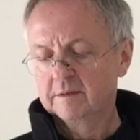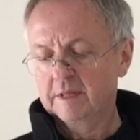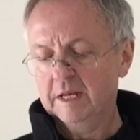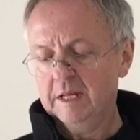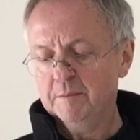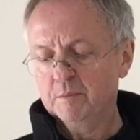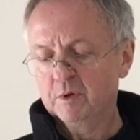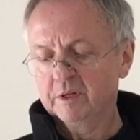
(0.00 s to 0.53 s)

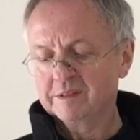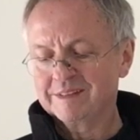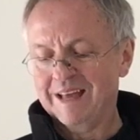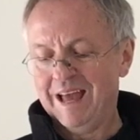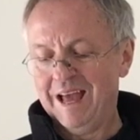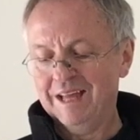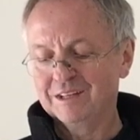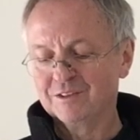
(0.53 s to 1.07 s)
Then he put his
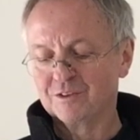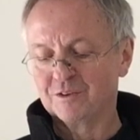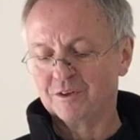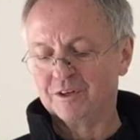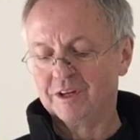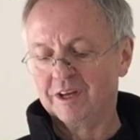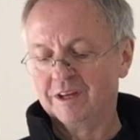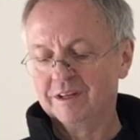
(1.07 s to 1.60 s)
hands
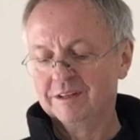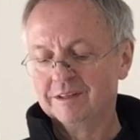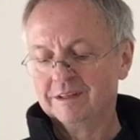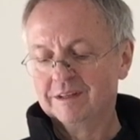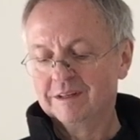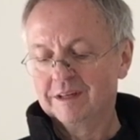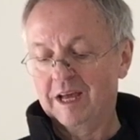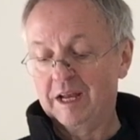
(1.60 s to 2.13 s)
on her,
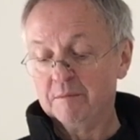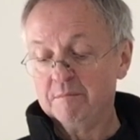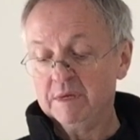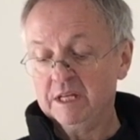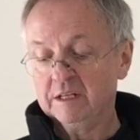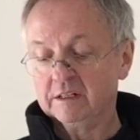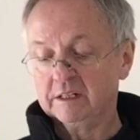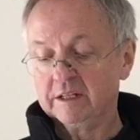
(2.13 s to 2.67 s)
and
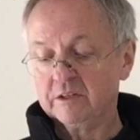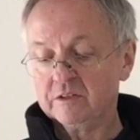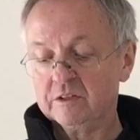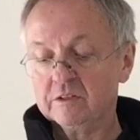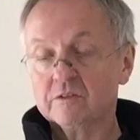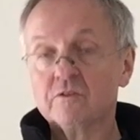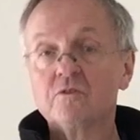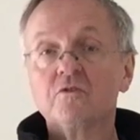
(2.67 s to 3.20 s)
immediately
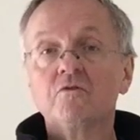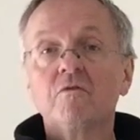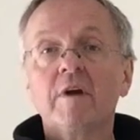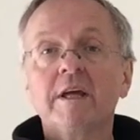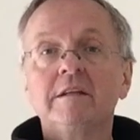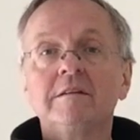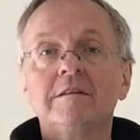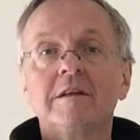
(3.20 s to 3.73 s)
she
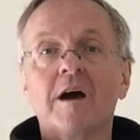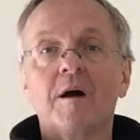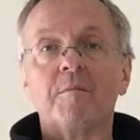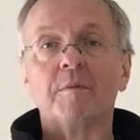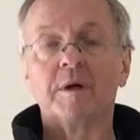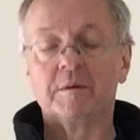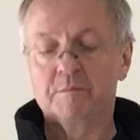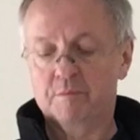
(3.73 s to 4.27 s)
straightened
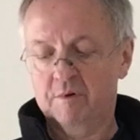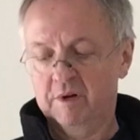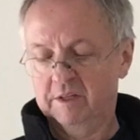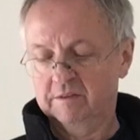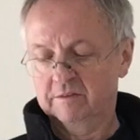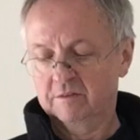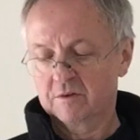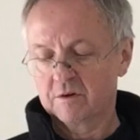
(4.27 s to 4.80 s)
up and
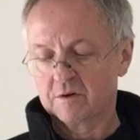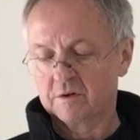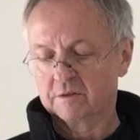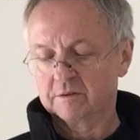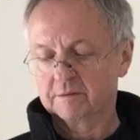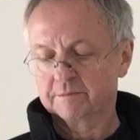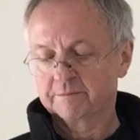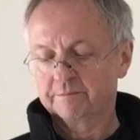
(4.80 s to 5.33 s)
praised
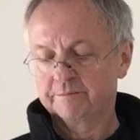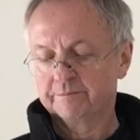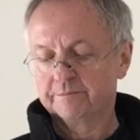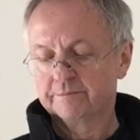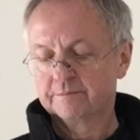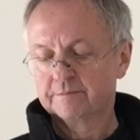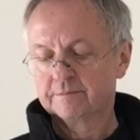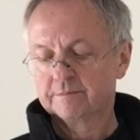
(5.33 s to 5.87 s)
God.
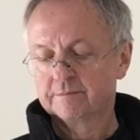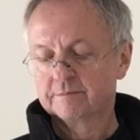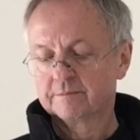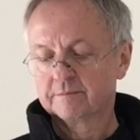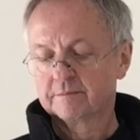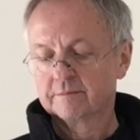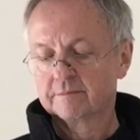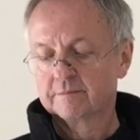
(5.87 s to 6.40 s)

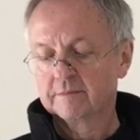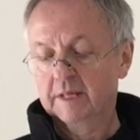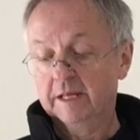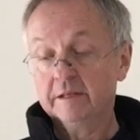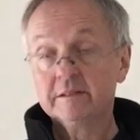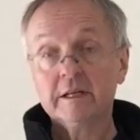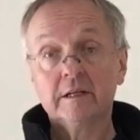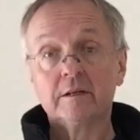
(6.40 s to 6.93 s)

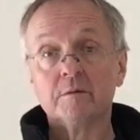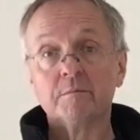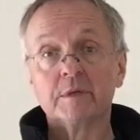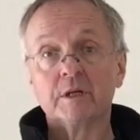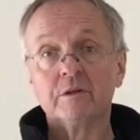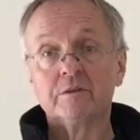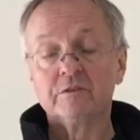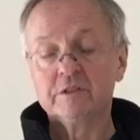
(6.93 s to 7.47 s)
Indignant
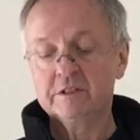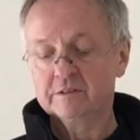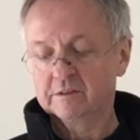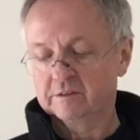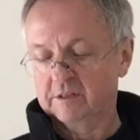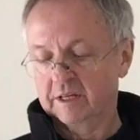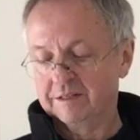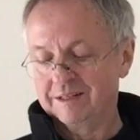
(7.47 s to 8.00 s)
because
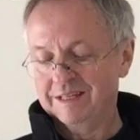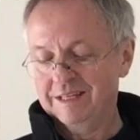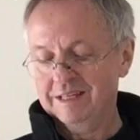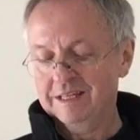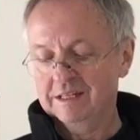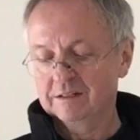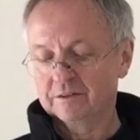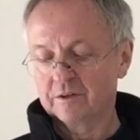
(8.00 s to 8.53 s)
Jesus had
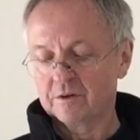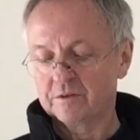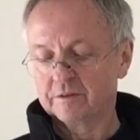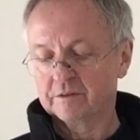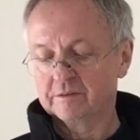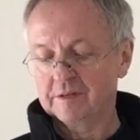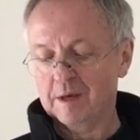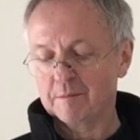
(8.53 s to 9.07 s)
healed
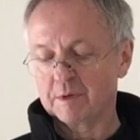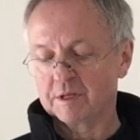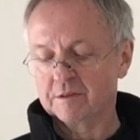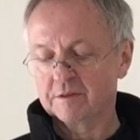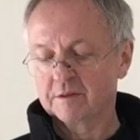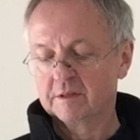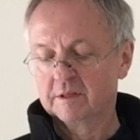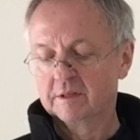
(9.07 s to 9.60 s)
on the
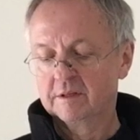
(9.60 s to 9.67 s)
Sabbath,